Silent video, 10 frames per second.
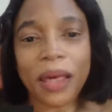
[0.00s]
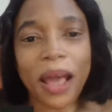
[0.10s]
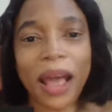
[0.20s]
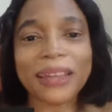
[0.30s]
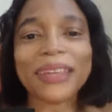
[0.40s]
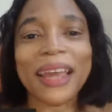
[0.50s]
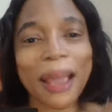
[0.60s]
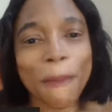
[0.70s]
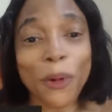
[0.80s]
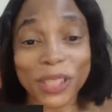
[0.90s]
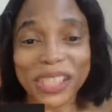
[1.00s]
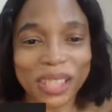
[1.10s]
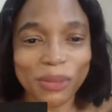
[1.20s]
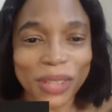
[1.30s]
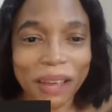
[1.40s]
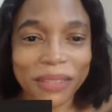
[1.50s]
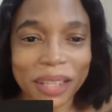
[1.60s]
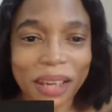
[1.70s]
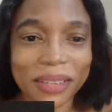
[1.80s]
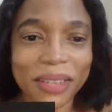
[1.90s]
and positive
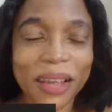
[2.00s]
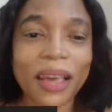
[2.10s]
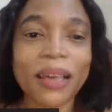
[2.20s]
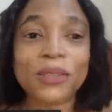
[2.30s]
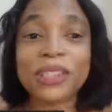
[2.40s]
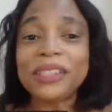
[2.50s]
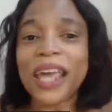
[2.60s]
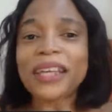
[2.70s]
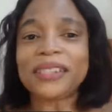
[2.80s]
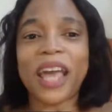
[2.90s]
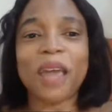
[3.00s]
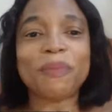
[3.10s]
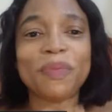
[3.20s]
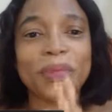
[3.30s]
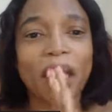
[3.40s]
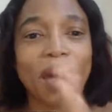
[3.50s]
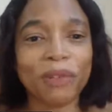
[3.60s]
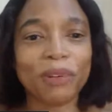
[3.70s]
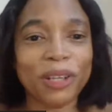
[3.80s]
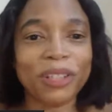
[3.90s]
lifestyles. Till next time,
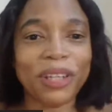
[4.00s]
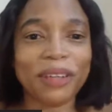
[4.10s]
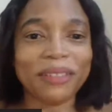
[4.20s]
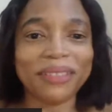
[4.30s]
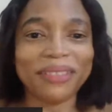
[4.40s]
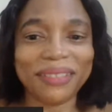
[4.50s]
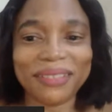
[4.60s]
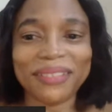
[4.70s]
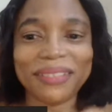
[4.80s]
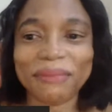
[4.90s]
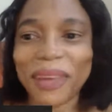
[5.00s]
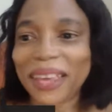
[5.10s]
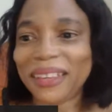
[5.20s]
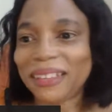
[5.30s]
have a great day. Bye.